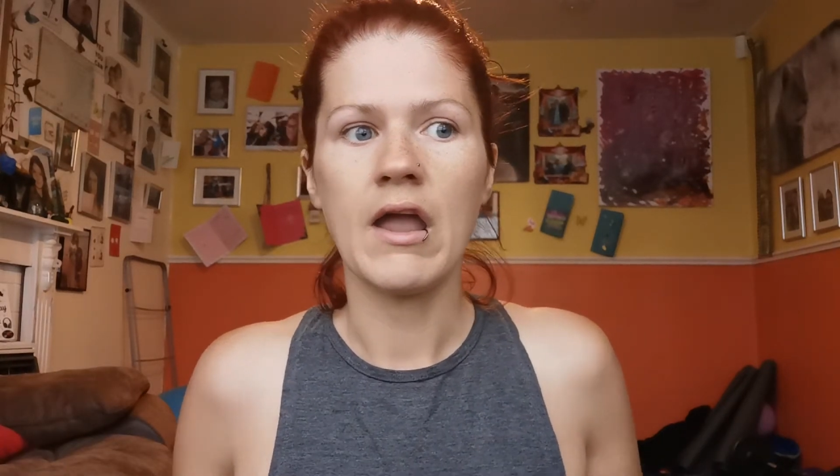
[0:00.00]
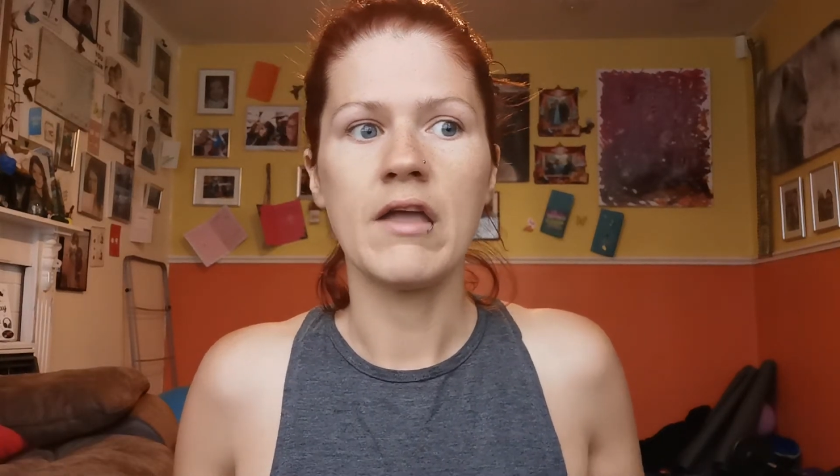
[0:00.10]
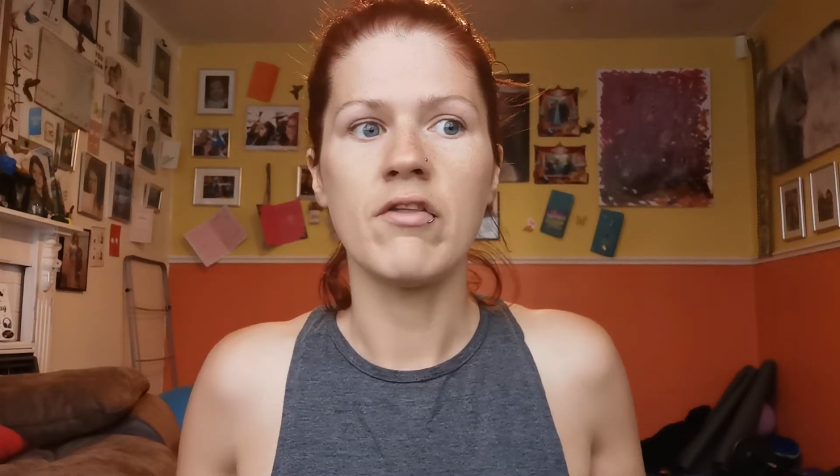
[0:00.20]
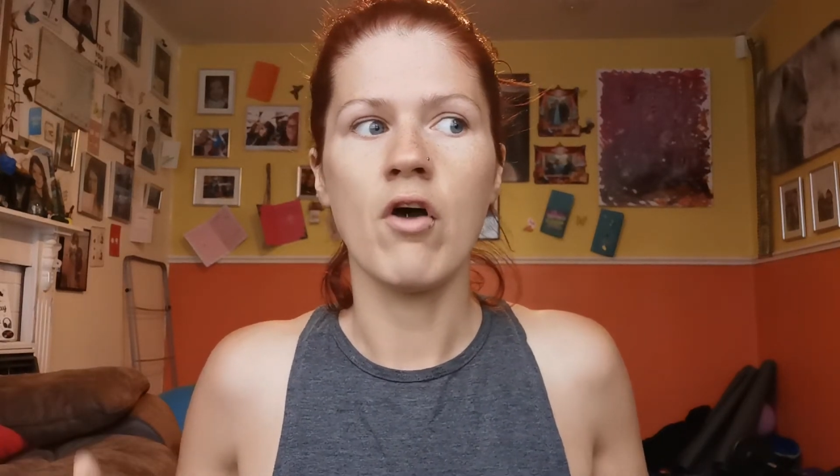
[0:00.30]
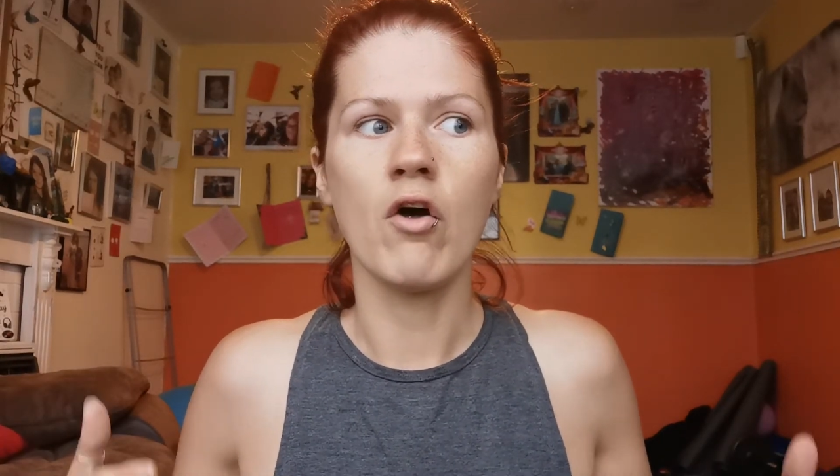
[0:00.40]

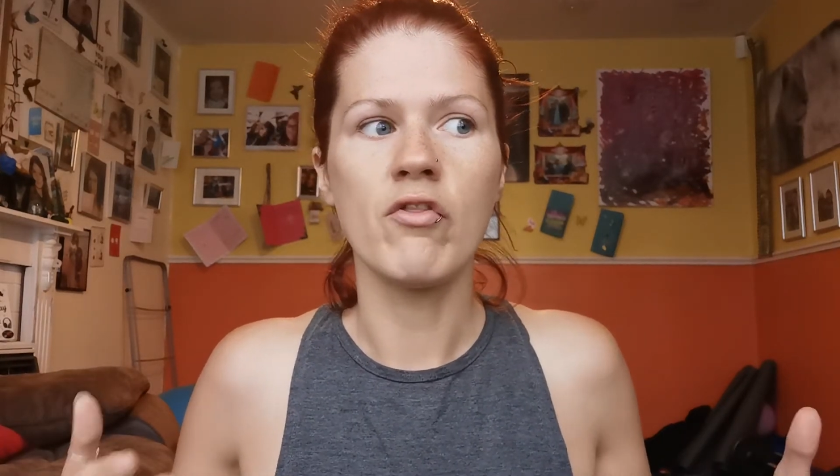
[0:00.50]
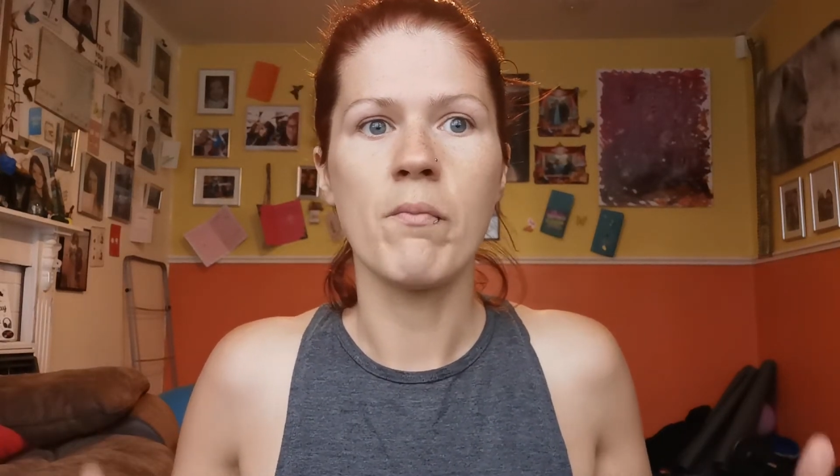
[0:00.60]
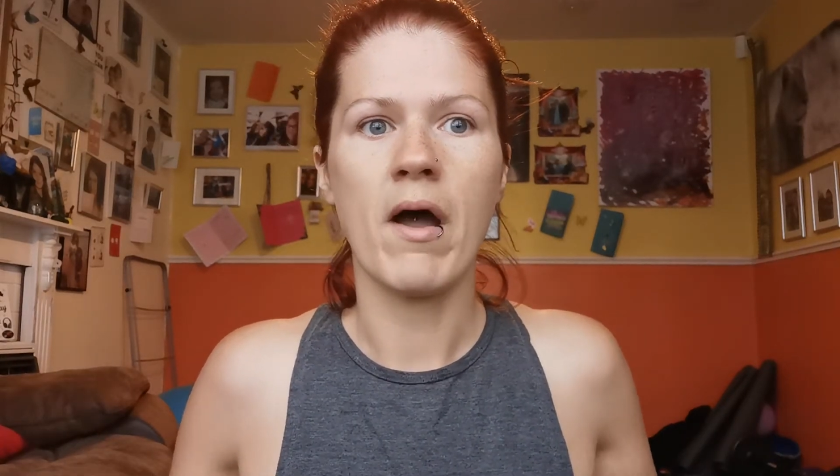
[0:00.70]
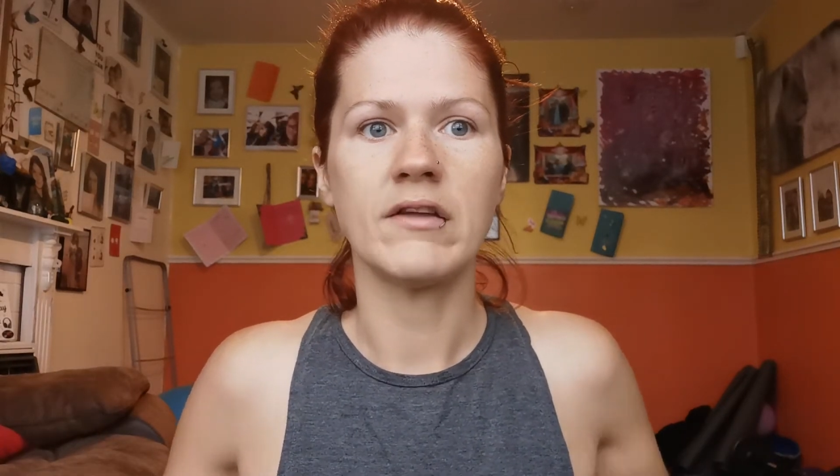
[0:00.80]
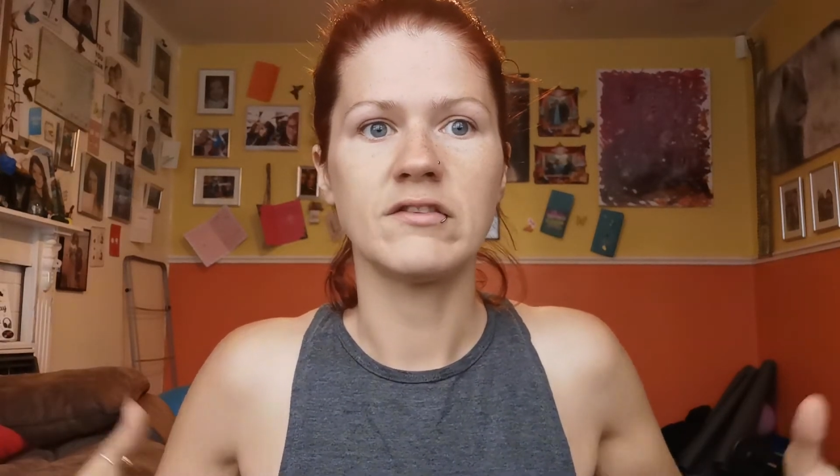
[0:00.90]
On
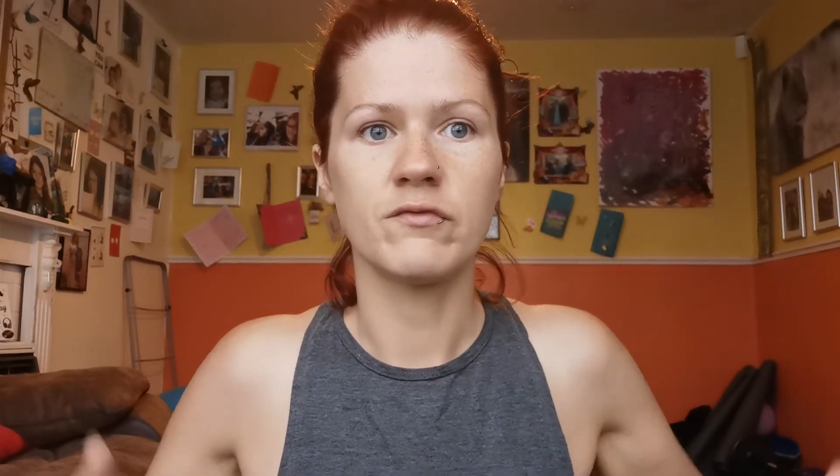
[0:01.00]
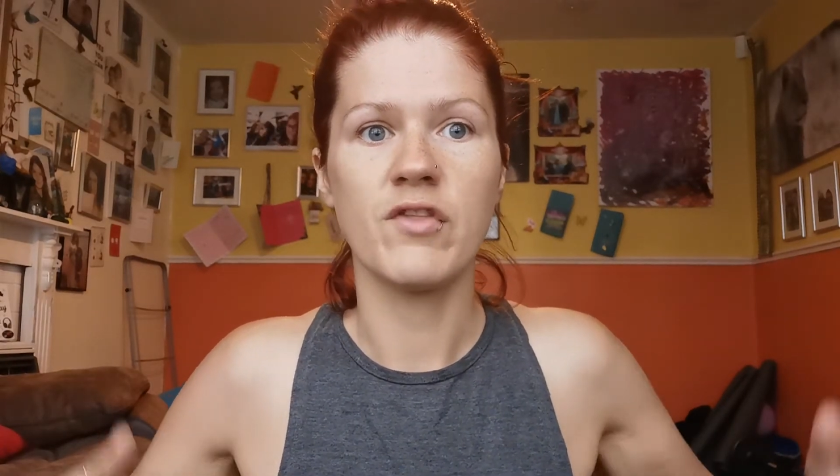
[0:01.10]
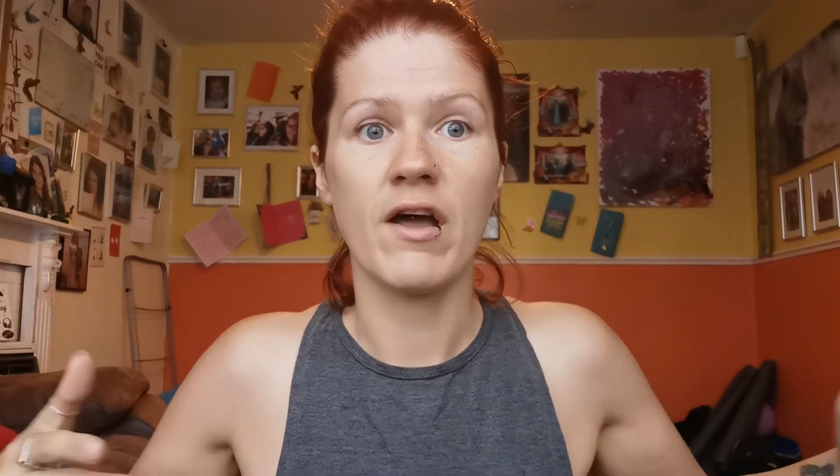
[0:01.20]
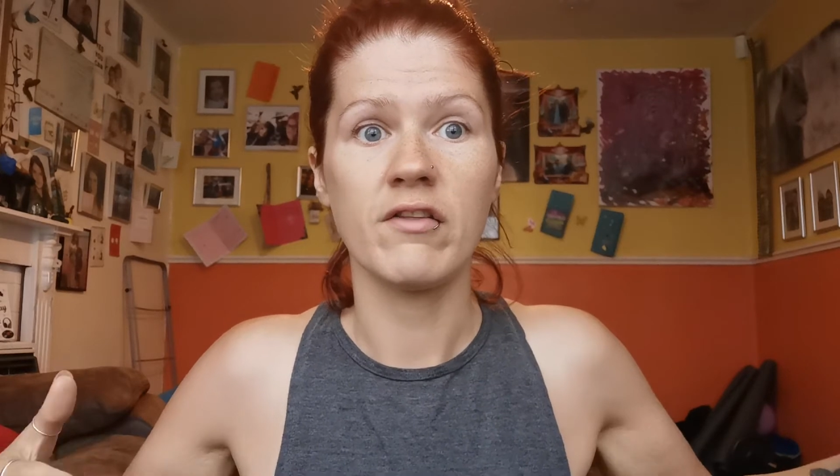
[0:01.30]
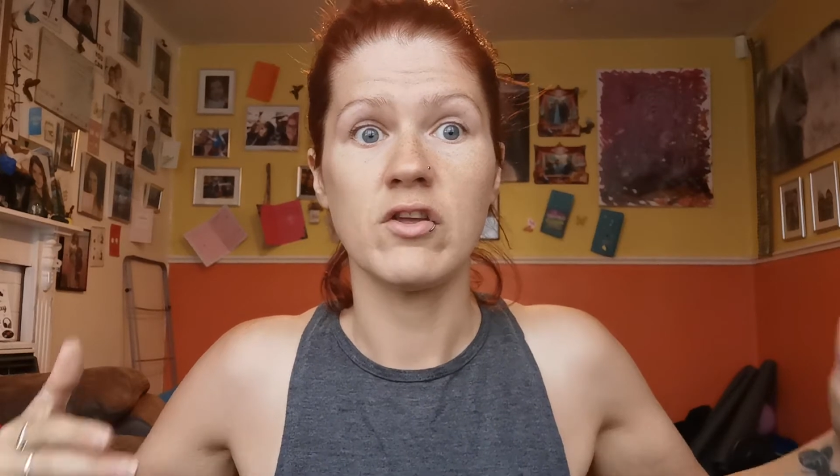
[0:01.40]
the bias
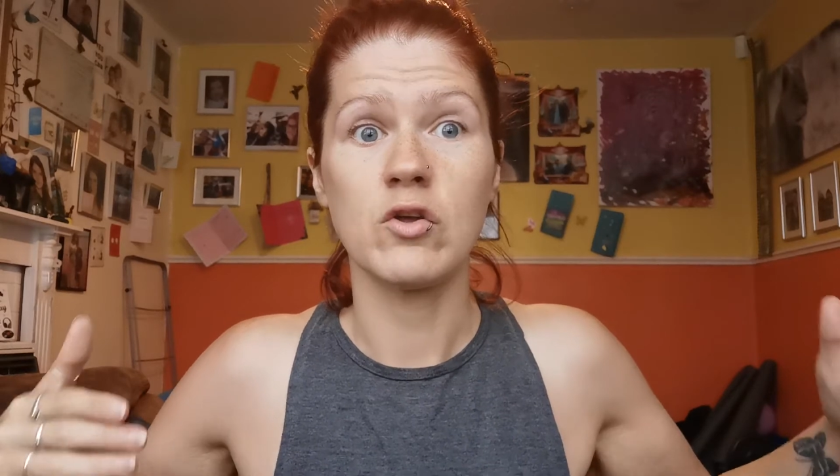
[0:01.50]
of that,